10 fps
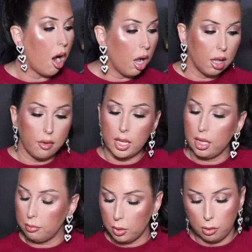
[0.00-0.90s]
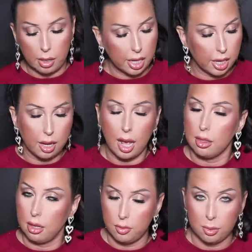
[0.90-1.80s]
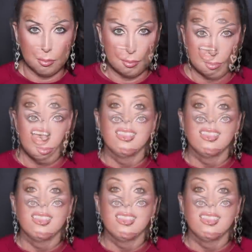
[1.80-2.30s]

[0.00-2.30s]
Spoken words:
all of it. You get it. I love them.